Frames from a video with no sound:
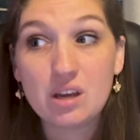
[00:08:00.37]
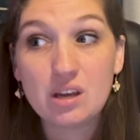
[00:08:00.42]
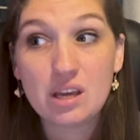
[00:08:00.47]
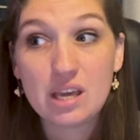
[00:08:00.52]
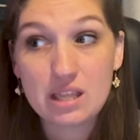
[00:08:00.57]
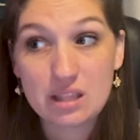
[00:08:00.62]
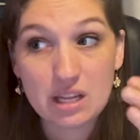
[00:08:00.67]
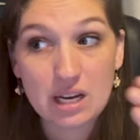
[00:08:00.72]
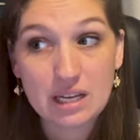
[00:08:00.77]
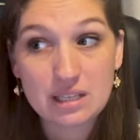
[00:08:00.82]

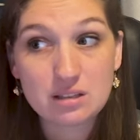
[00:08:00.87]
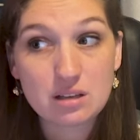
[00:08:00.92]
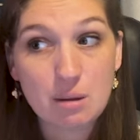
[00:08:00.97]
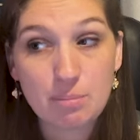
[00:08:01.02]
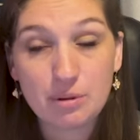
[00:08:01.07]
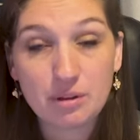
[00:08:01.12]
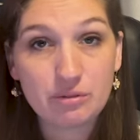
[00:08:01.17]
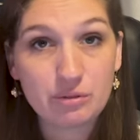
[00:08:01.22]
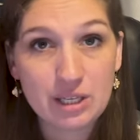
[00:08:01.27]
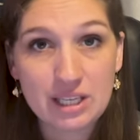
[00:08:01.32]
in the next
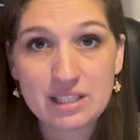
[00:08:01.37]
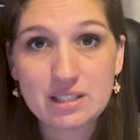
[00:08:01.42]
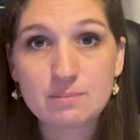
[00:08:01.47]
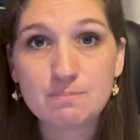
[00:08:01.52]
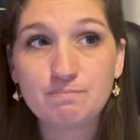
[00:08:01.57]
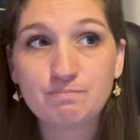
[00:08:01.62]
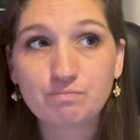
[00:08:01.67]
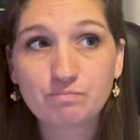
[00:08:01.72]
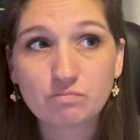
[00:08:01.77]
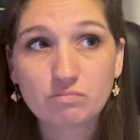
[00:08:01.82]
couple of weeks,
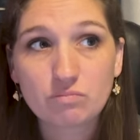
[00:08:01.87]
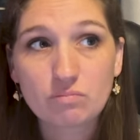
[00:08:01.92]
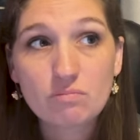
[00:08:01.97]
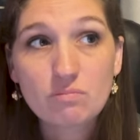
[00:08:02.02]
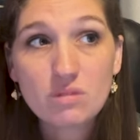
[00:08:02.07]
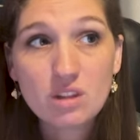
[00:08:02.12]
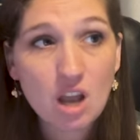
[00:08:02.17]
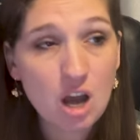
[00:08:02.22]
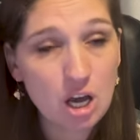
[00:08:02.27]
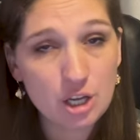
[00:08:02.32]

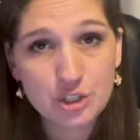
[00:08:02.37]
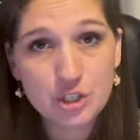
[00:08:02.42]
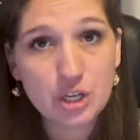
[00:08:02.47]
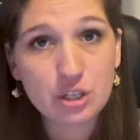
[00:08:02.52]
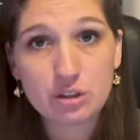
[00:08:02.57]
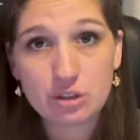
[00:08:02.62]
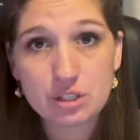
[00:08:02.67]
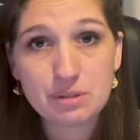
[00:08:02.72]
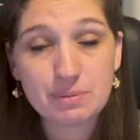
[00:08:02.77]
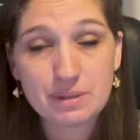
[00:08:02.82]
I'll
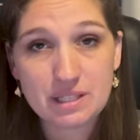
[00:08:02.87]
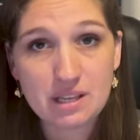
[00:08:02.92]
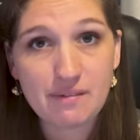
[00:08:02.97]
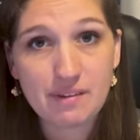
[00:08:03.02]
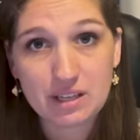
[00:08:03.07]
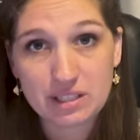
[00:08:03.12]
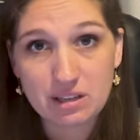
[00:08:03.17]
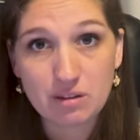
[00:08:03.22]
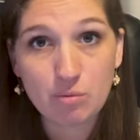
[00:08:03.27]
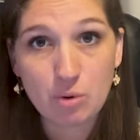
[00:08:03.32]
share those
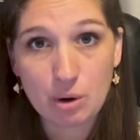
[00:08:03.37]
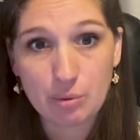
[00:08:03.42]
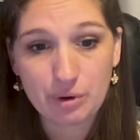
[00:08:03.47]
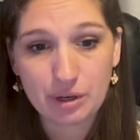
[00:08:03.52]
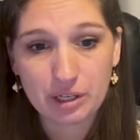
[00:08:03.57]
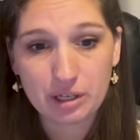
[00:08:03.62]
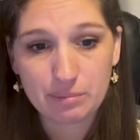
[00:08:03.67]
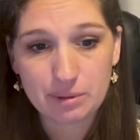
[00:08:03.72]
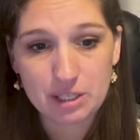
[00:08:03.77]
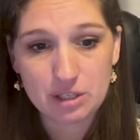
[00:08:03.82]
specifics of what we're
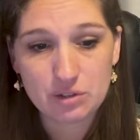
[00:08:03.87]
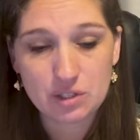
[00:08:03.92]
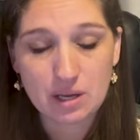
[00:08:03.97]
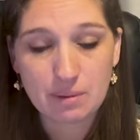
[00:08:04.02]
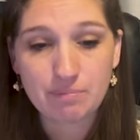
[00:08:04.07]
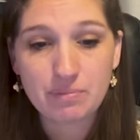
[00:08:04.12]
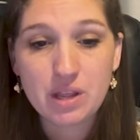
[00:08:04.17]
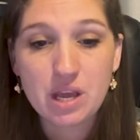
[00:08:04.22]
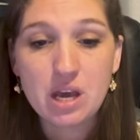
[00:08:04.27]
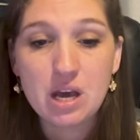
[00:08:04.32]
going to be
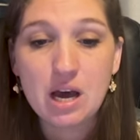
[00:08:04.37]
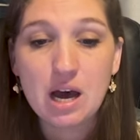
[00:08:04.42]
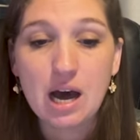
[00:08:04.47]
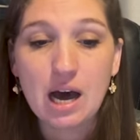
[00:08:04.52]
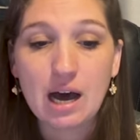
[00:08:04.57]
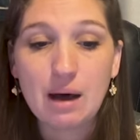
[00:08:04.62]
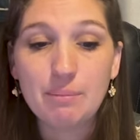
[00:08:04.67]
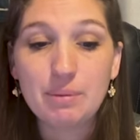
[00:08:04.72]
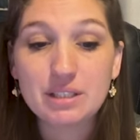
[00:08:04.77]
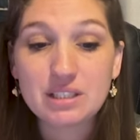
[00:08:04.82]
using.
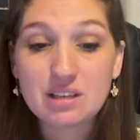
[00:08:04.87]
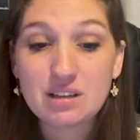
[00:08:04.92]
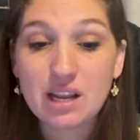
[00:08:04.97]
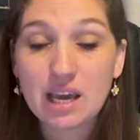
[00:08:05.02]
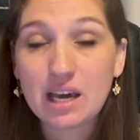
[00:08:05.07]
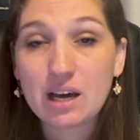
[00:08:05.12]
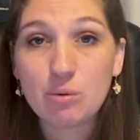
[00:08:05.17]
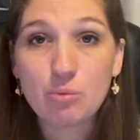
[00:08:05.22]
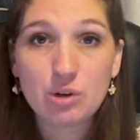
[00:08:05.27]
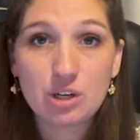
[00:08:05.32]
Um, but
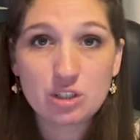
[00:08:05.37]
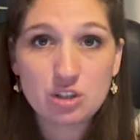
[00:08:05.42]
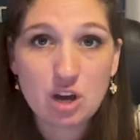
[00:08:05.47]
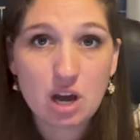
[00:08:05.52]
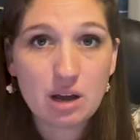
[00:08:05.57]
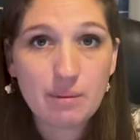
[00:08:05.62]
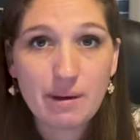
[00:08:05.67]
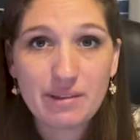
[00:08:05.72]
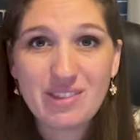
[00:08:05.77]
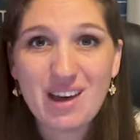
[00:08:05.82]
today I want to
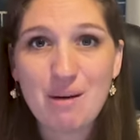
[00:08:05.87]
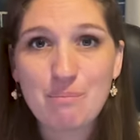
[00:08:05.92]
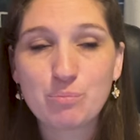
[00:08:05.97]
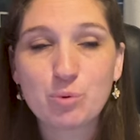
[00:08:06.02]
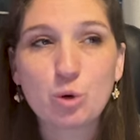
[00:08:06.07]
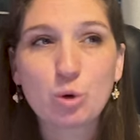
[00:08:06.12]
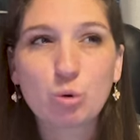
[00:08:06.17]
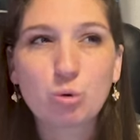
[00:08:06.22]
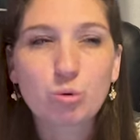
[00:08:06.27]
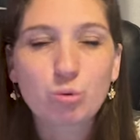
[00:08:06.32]
talk about that
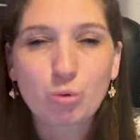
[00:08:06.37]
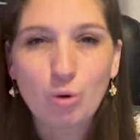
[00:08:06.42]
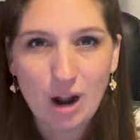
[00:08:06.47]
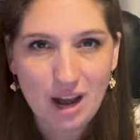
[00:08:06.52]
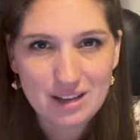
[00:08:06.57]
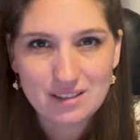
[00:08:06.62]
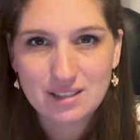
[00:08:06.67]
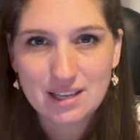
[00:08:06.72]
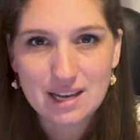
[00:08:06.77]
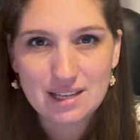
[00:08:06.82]

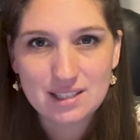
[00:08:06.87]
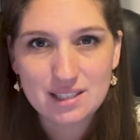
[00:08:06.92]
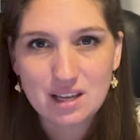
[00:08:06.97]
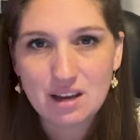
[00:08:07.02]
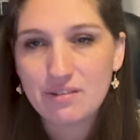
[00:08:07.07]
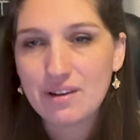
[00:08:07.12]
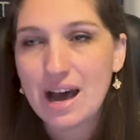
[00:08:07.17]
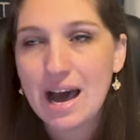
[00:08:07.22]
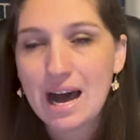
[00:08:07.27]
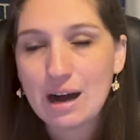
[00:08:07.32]
process
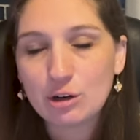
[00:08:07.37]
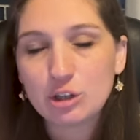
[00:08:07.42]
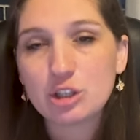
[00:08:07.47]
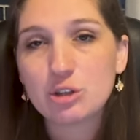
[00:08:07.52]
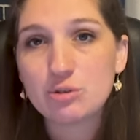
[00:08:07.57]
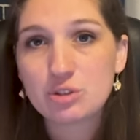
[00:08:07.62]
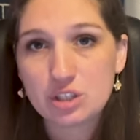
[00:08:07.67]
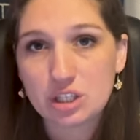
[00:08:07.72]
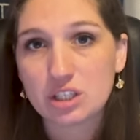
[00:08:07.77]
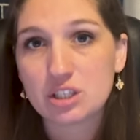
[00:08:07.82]
of how do
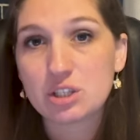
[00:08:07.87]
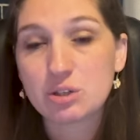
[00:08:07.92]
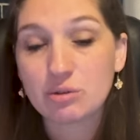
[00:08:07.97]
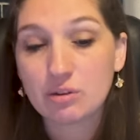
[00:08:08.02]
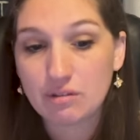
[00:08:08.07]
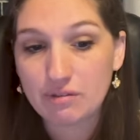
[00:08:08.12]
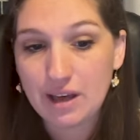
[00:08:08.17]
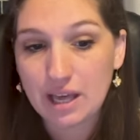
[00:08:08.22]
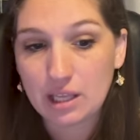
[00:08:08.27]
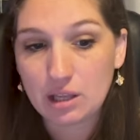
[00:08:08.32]
you start to
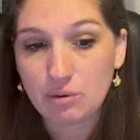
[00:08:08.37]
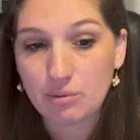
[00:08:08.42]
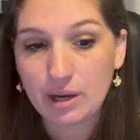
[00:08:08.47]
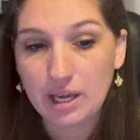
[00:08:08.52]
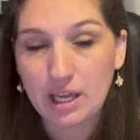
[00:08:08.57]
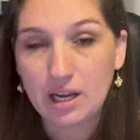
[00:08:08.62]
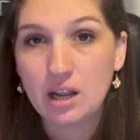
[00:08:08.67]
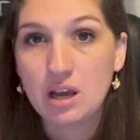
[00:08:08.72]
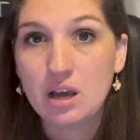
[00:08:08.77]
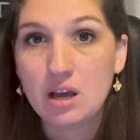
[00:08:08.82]

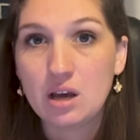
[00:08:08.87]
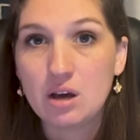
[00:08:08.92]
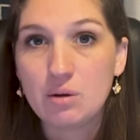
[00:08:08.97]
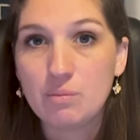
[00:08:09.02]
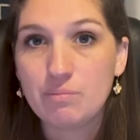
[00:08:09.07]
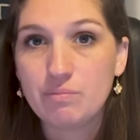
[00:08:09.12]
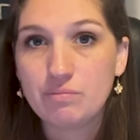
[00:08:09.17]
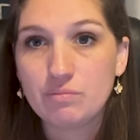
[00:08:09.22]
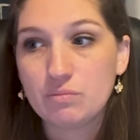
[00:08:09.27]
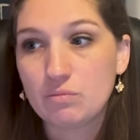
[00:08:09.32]
evaluate
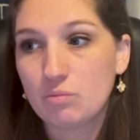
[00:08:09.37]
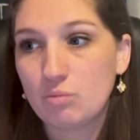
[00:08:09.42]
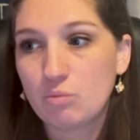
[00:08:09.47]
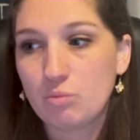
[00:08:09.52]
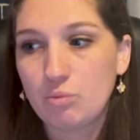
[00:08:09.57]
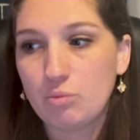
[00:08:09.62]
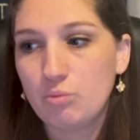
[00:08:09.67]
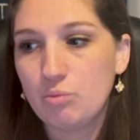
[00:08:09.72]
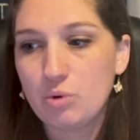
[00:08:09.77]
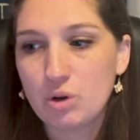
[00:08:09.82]

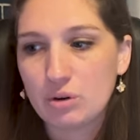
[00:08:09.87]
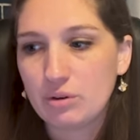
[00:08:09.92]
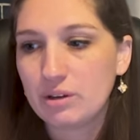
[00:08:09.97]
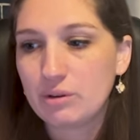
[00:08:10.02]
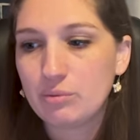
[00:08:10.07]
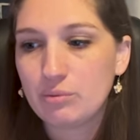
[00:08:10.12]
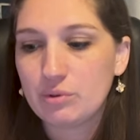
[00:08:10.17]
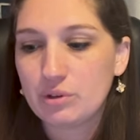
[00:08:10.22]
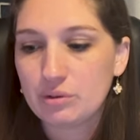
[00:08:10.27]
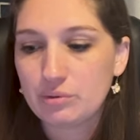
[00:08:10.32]
what do we,
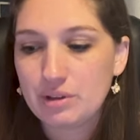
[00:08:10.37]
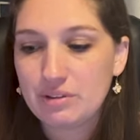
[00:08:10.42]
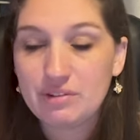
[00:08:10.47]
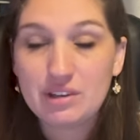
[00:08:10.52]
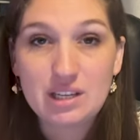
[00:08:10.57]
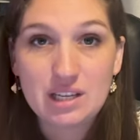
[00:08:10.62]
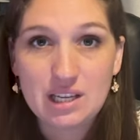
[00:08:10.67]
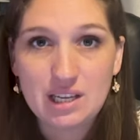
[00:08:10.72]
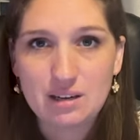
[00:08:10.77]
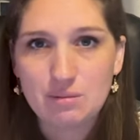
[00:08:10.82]
what do we
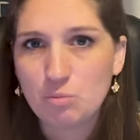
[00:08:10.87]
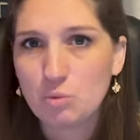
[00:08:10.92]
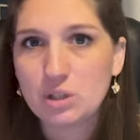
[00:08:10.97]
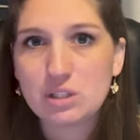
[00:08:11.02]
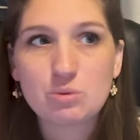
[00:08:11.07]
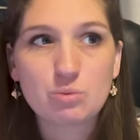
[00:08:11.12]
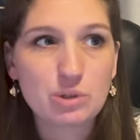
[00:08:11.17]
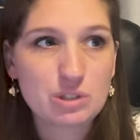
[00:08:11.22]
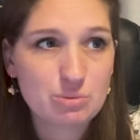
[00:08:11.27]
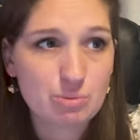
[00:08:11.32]
even need?
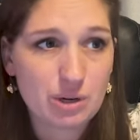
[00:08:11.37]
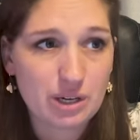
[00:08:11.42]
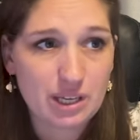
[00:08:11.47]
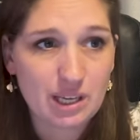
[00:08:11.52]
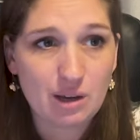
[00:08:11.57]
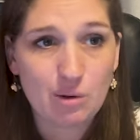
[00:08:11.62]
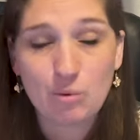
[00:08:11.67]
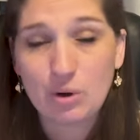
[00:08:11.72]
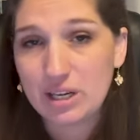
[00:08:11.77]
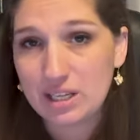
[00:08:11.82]
What's what's
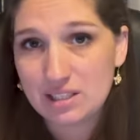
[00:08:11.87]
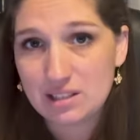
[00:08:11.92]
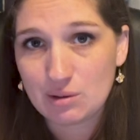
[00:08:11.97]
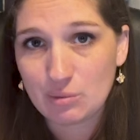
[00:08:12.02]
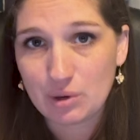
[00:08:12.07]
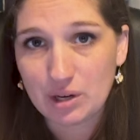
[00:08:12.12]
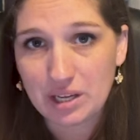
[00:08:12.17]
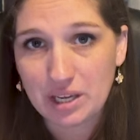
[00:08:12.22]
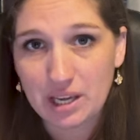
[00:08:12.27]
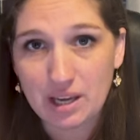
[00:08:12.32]
working? What isn't
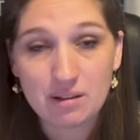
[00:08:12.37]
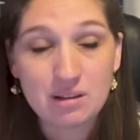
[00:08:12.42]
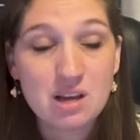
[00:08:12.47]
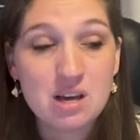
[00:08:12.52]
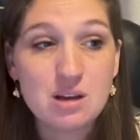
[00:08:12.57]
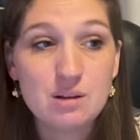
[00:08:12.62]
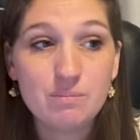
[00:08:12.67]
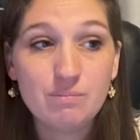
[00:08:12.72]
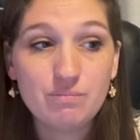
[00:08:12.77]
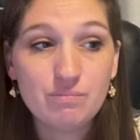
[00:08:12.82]
working?
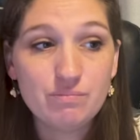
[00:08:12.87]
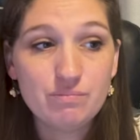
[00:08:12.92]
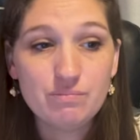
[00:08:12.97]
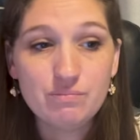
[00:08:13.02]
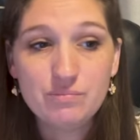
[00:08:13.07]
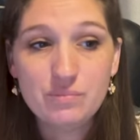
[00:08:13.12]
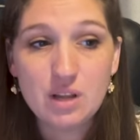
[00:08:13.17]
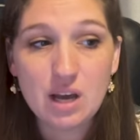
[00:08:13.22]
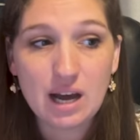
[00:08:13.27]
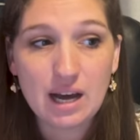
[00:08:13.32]

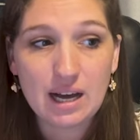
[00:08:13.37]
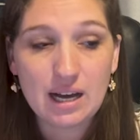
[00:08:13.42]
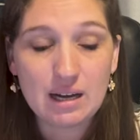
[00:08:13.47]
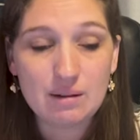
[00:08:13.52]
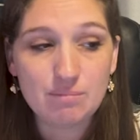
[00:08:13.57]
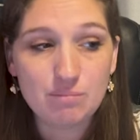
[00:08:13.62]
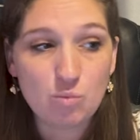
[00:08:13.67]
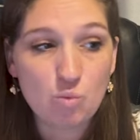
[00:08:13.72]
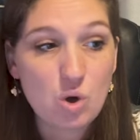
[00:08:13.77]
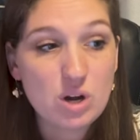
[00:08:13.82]

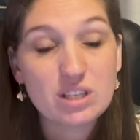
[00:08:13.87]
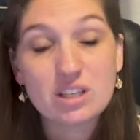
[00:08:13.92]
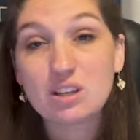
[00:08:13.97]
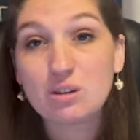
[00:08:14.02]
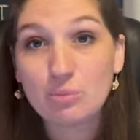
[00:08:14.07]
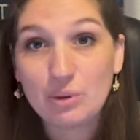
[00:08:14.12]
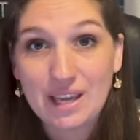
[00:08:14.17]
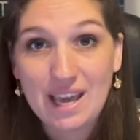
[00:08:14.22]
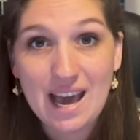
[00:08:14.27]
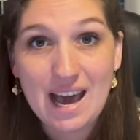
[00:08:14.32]
Um, what
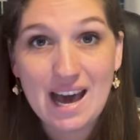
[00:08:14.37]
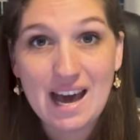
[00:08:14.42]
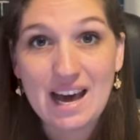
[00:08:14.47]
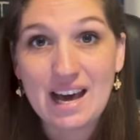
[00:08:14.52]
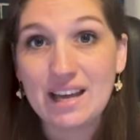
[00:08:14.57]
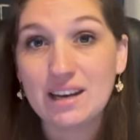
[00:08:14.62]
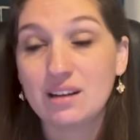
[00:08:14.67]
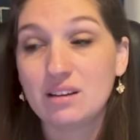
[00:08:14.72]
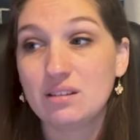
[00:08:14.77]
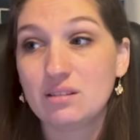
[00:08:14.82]
can we
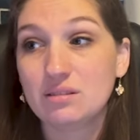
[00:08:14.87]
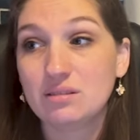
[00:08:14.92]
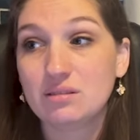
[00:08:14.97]
add?